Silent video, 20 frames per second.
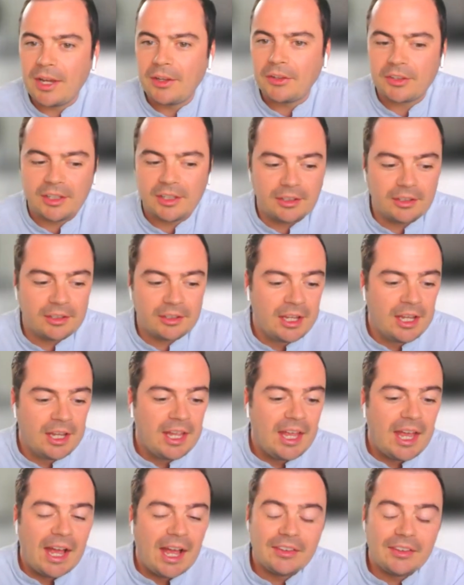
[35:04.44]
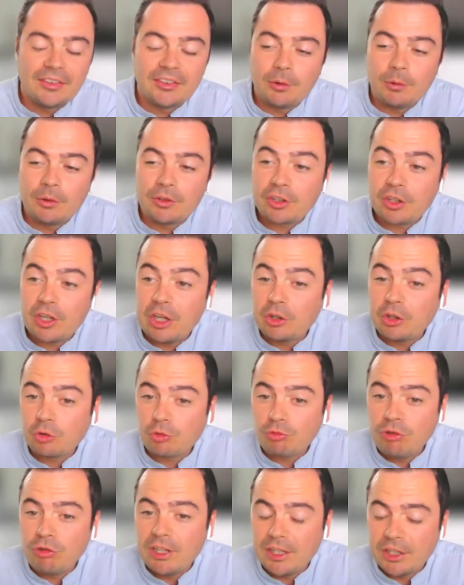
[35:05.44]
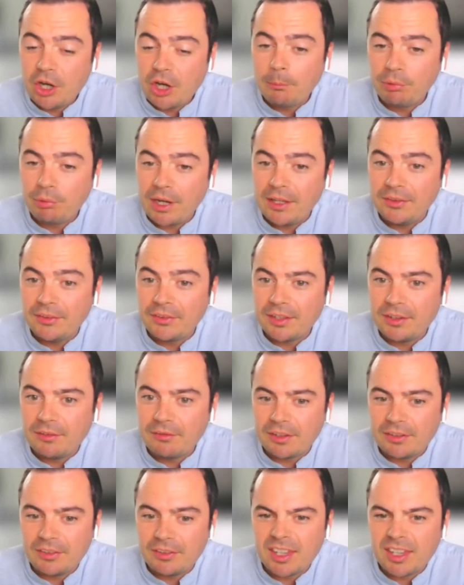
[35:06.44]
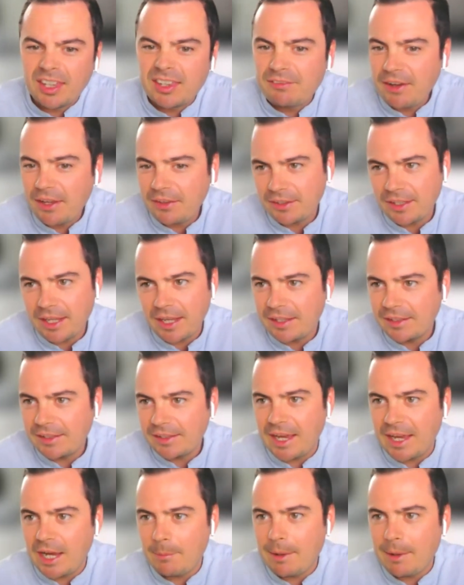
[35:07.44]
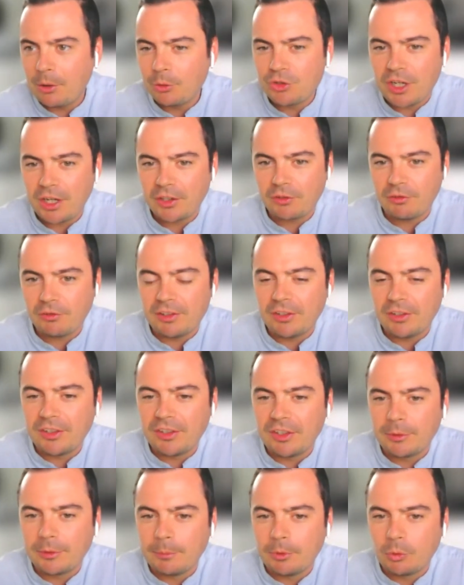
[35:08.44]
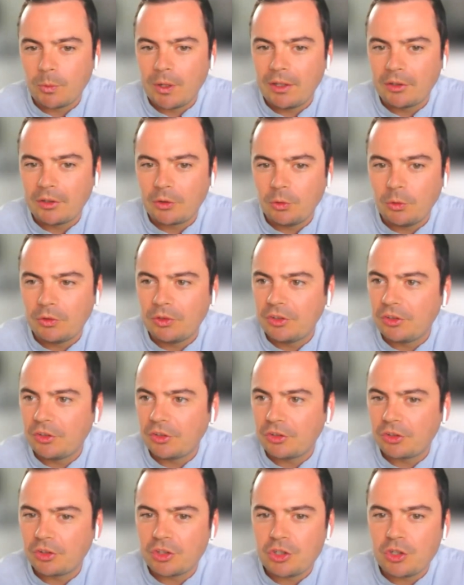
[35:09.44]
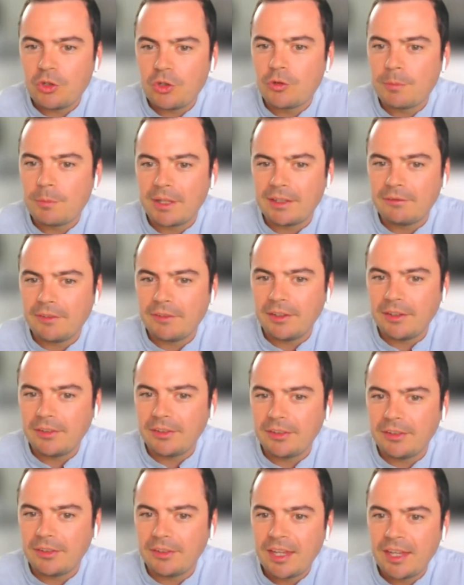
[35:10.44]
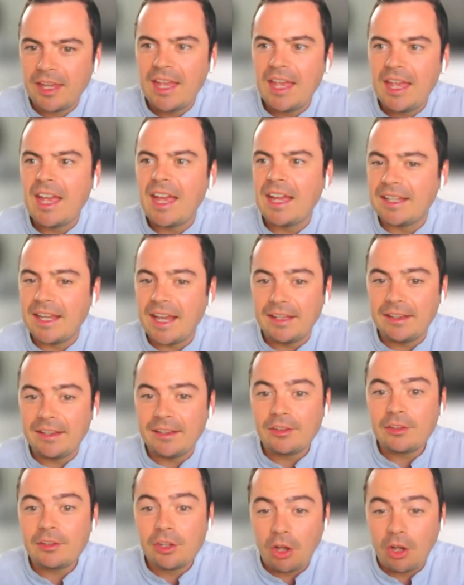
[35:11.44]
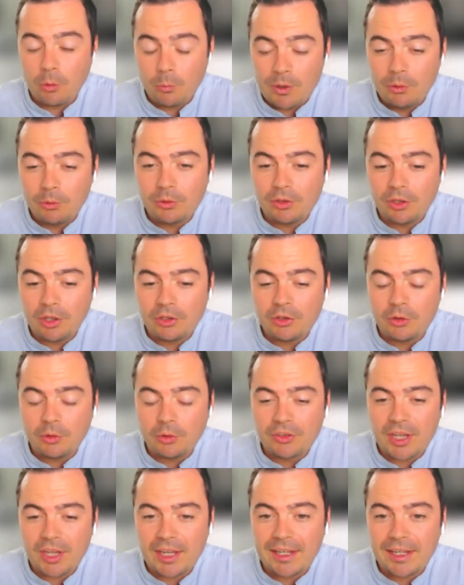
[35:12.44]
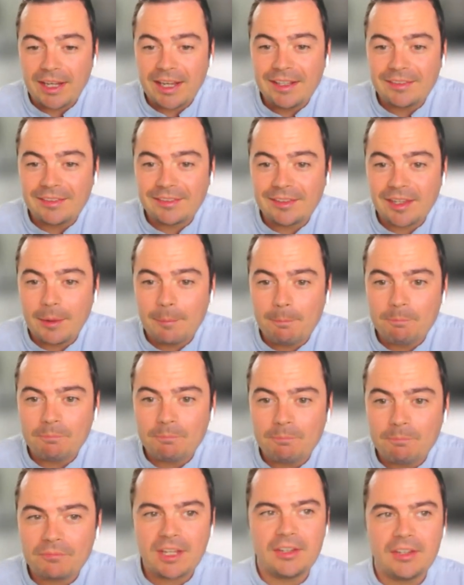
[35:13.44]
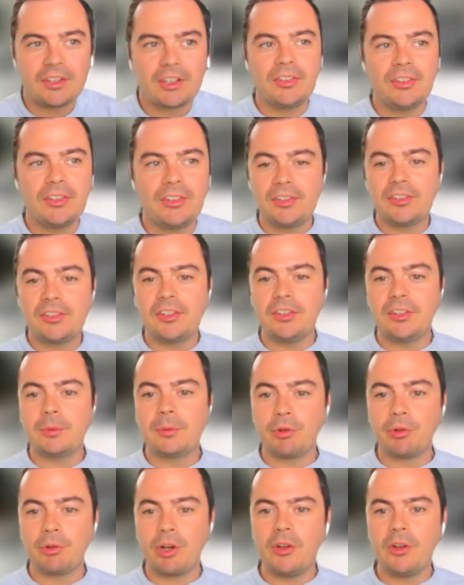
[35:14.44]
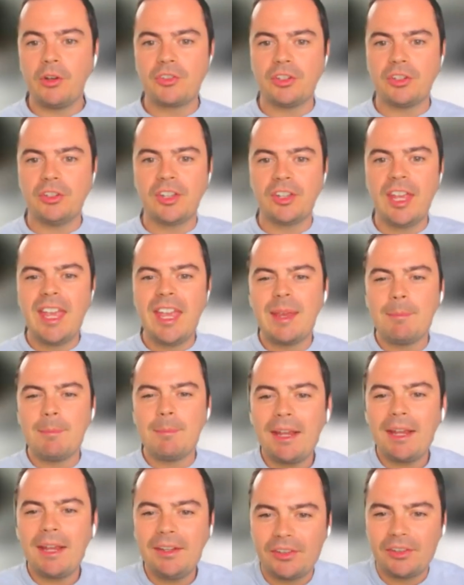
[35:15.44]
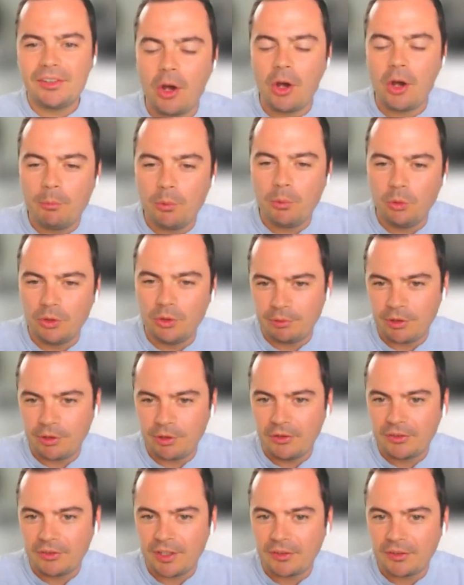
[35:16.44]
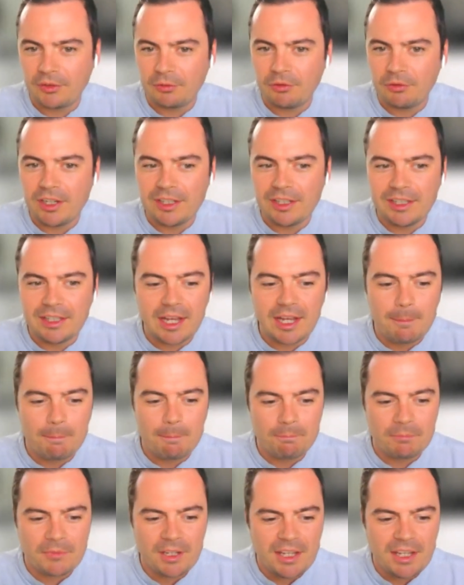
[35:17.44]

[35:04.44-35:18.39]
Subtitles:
be asking, and so it's really comprehensive. And the fact that the AML checks are in the system as well, of course, is just a huge benefit. And again, like you're saying, it's a consistent approach, and it makes the onboarding process really